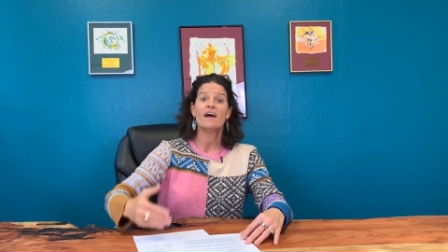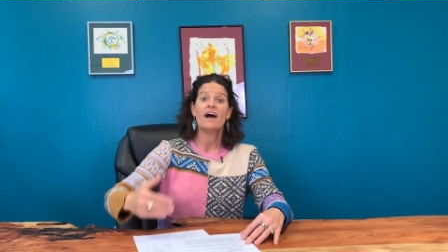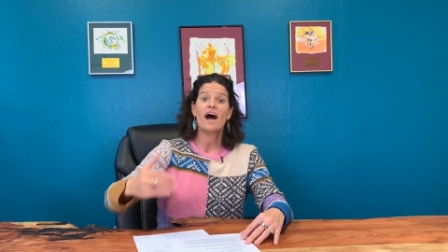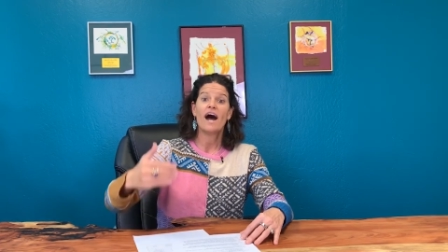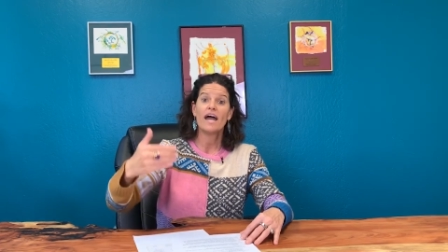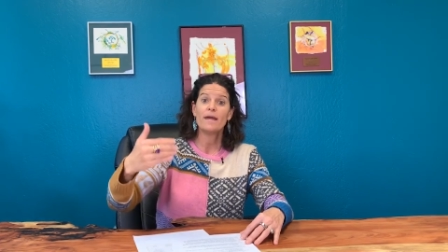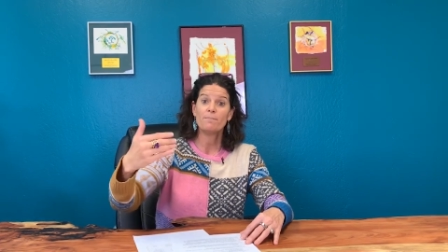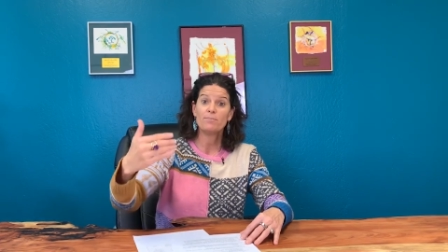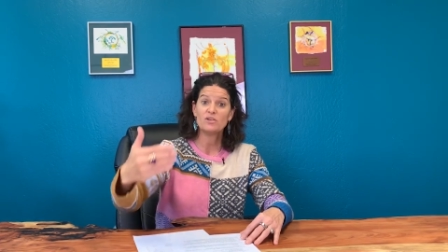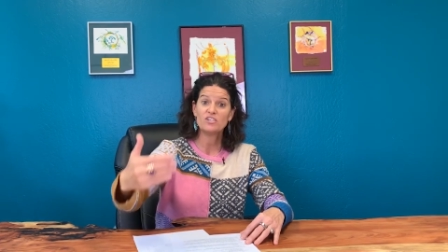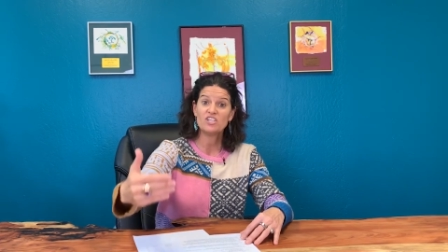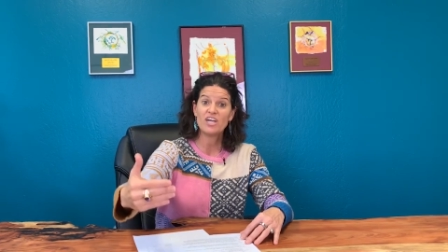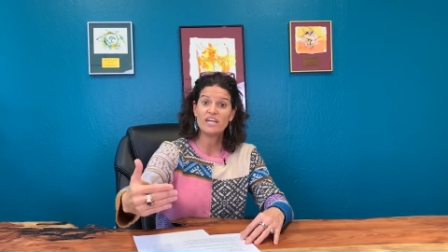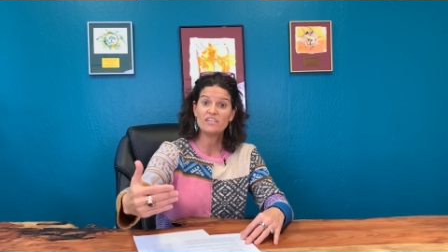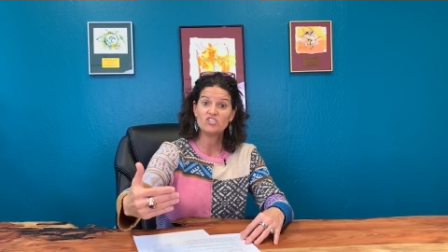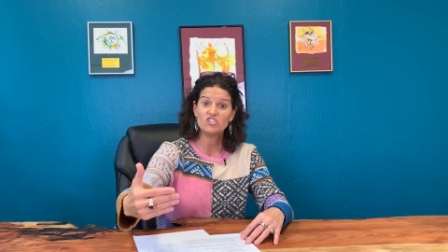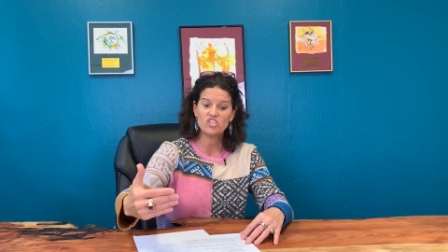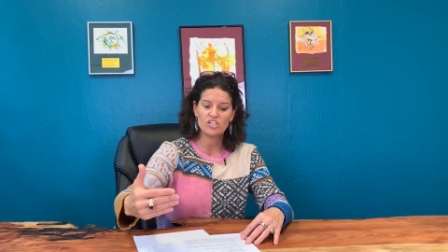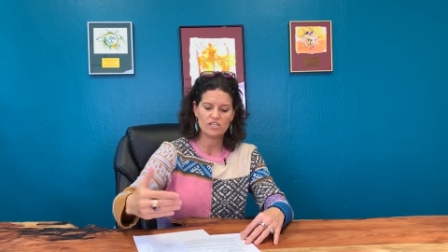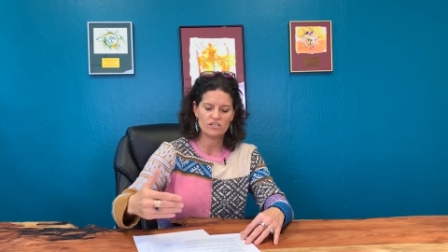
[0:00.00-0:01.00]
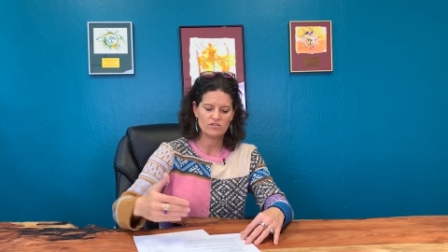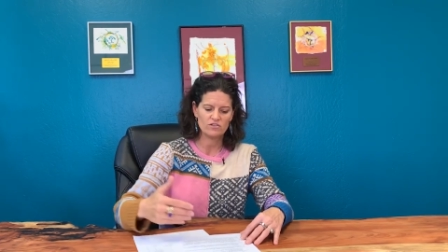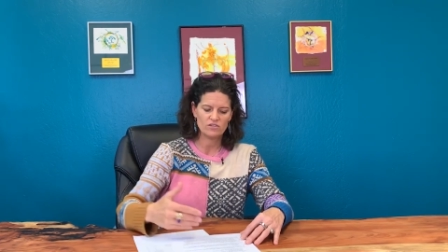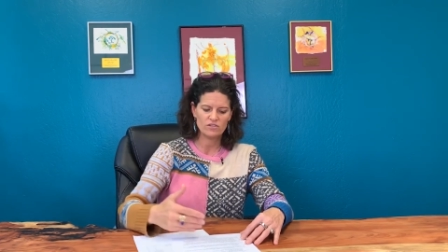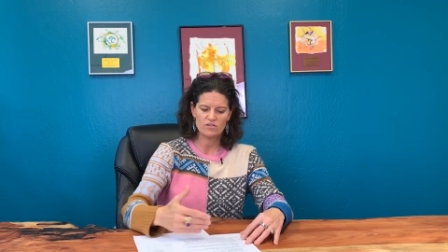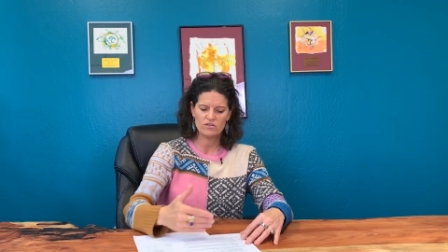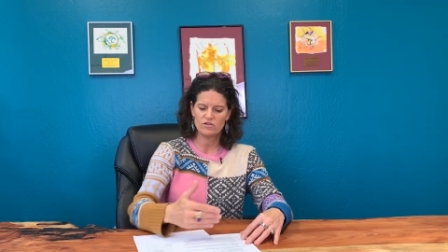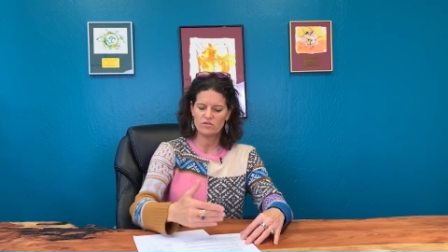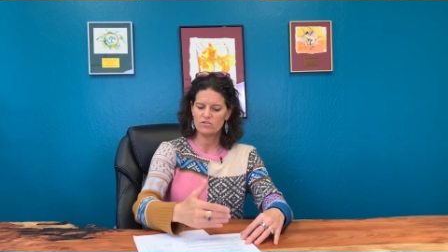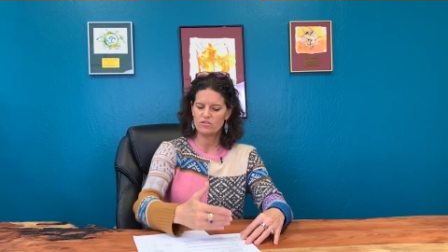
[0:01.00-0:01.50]
Hypertension,
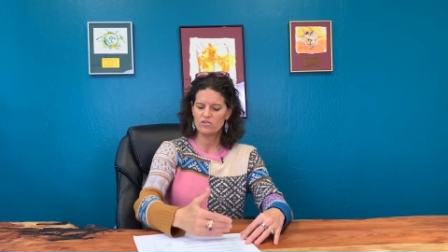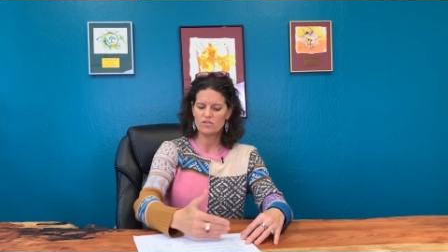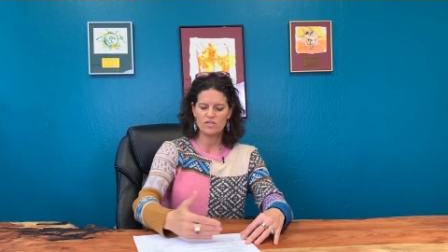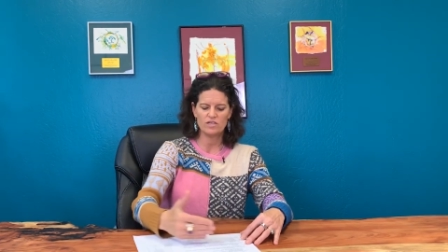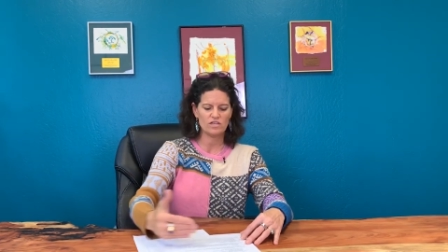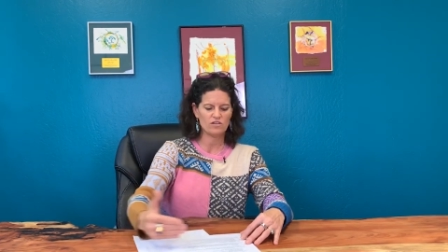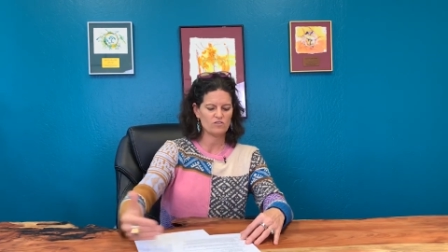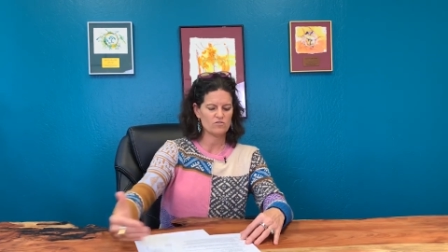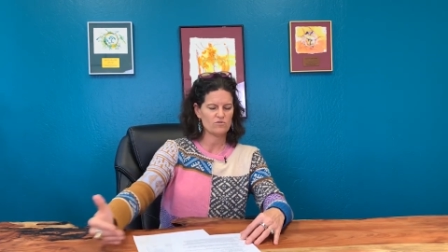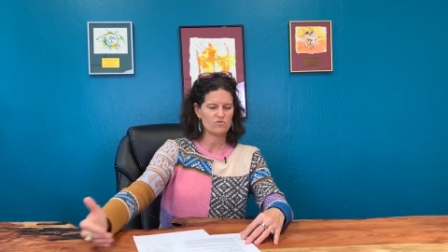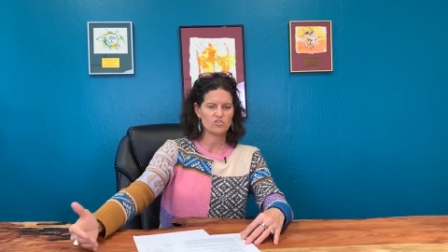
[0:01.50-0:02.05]
the, the, it